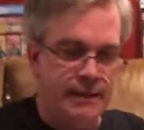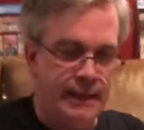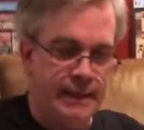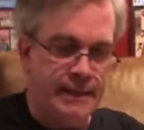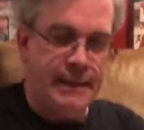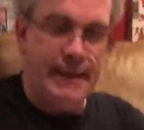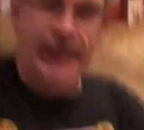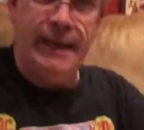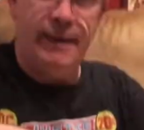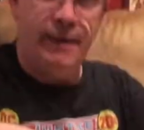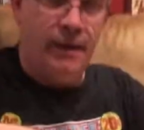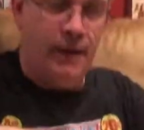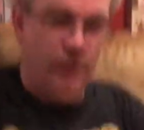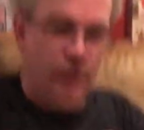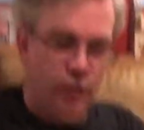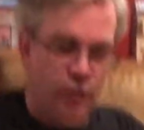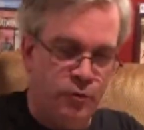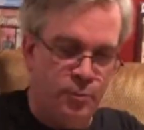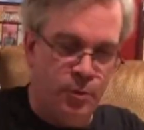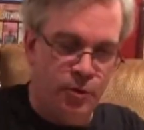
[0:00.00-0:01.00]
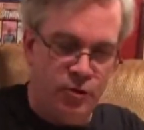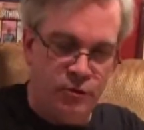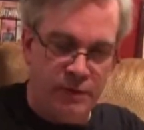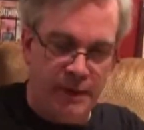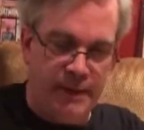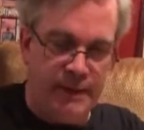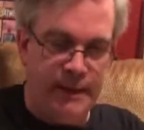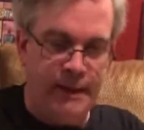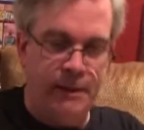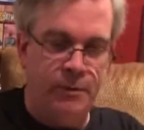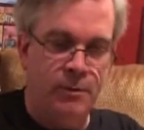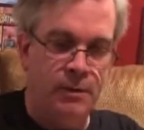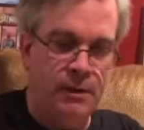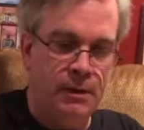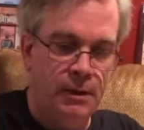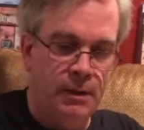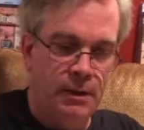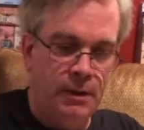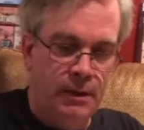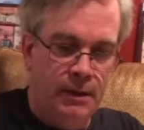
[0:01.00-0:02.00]
like that on those books right now.
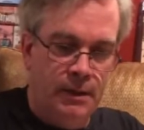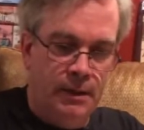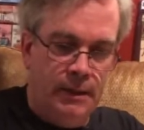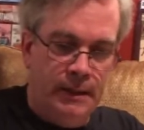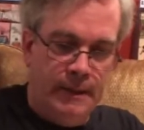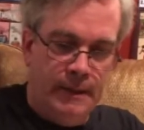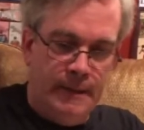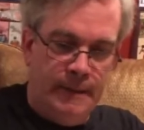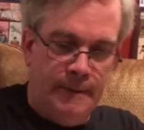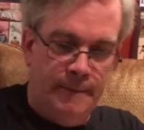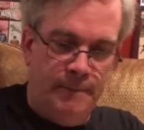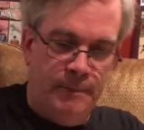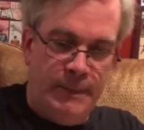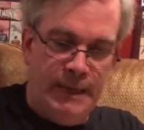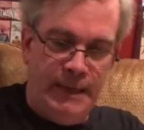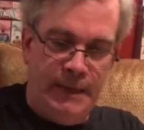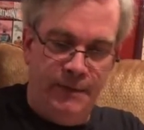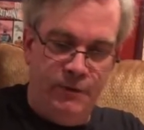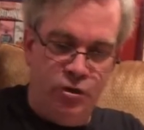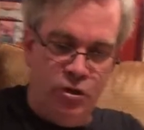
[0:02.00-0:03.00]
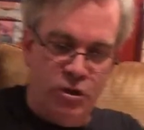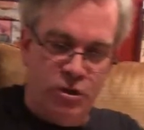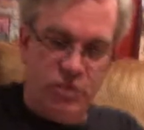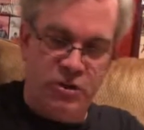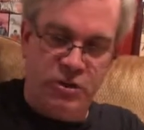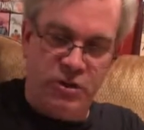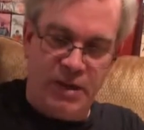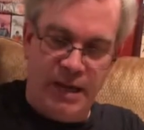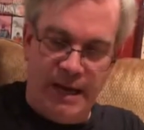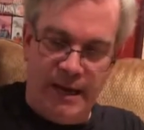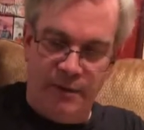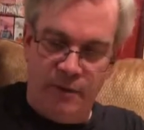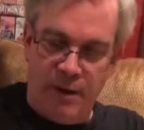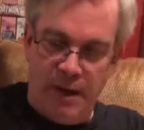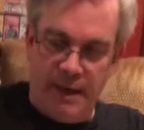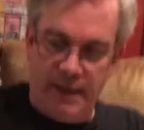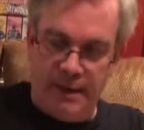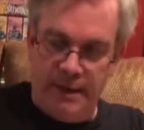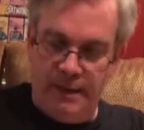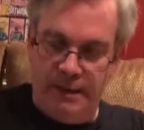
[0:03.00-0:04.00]
They have just
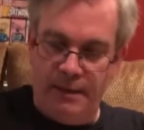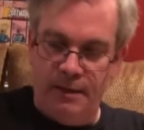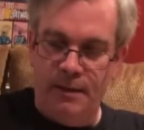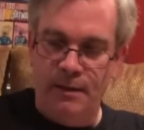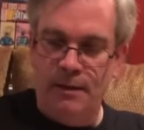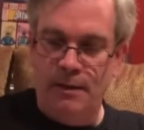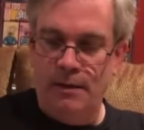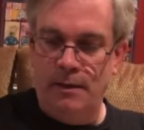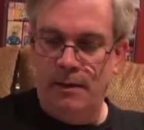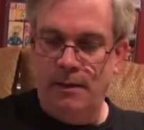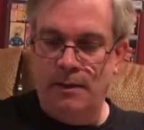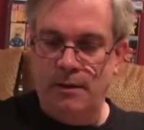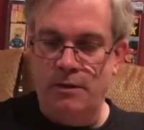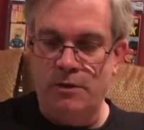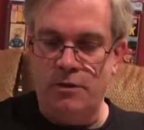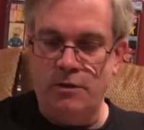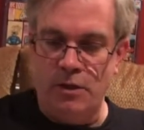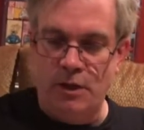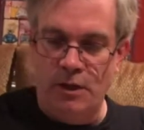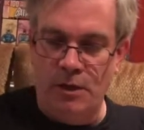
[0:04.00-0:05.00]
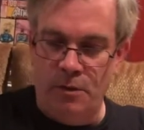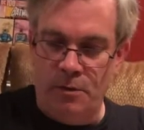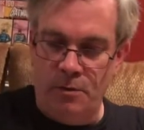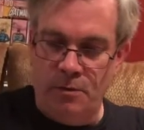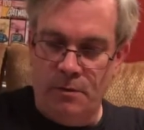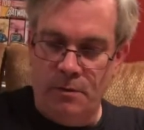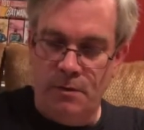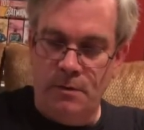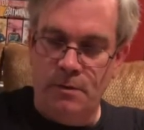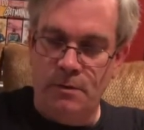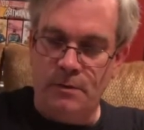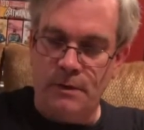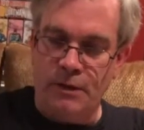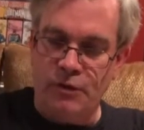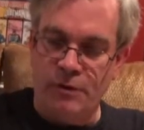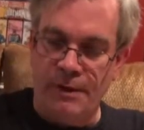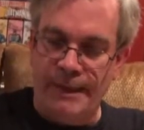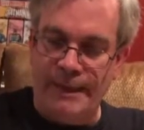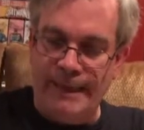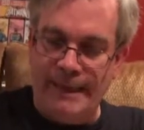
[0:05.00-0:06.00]
skyrocketed. So it's like
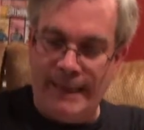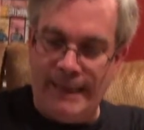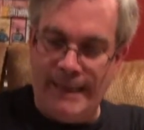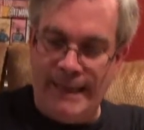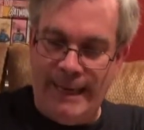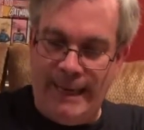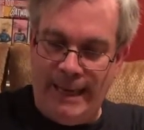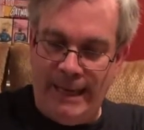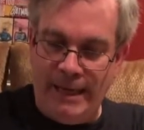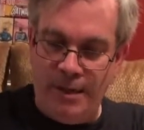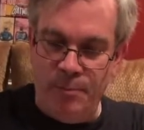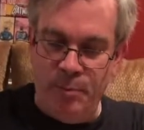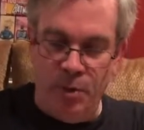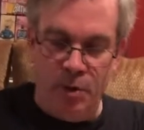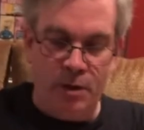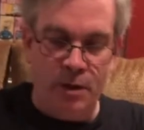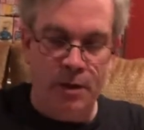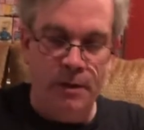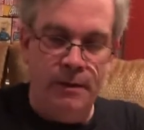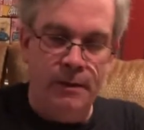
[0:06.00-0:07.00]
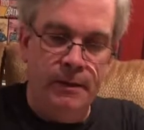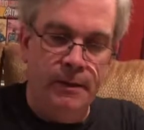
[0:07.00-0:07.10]
trying to get a Kang book.